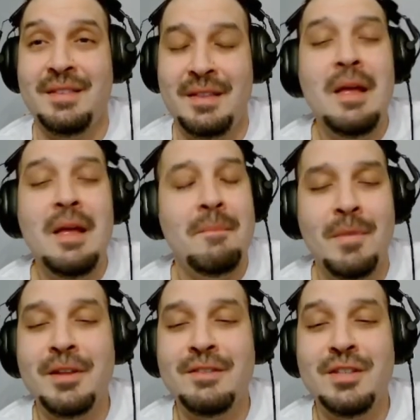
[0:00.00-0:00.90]
mother gives her
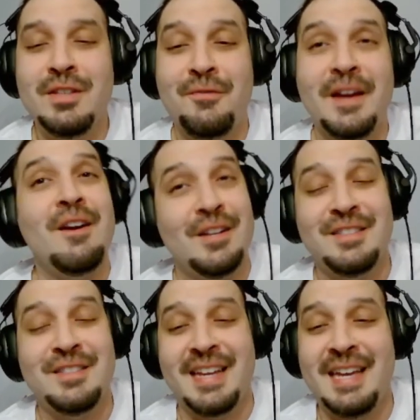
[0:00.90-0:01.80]
the finger because the kid
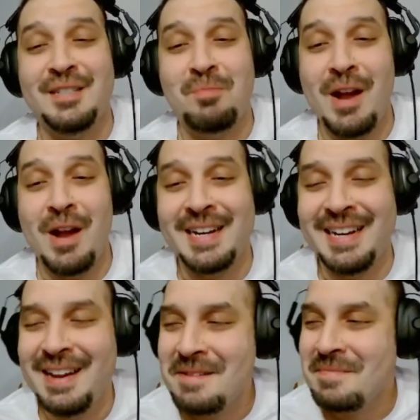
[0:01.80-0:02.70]
is pregnant.
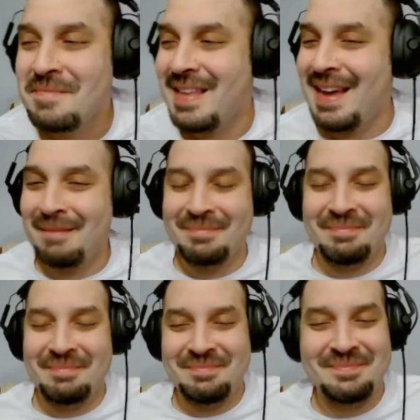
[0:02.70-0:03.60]
Yep.
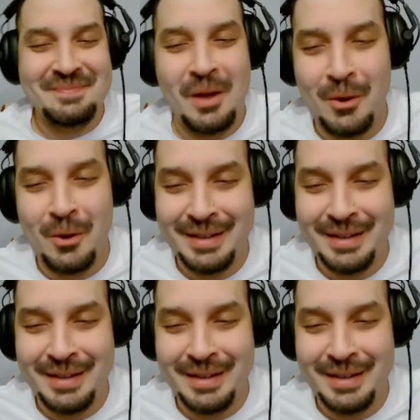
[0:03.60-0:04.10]
Oh yeah.